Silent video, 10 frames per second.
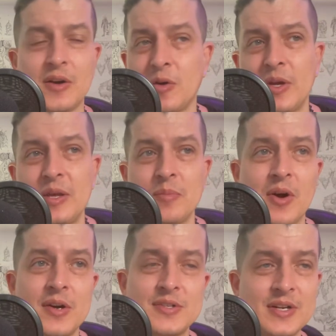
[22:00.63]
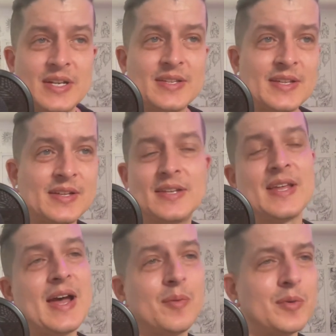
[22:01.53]
Quickie Marts or anything like
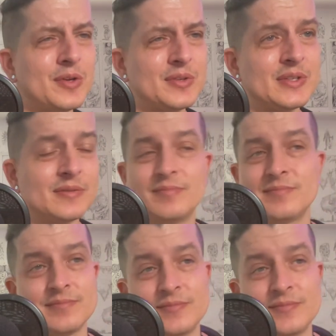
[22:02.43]
that where you can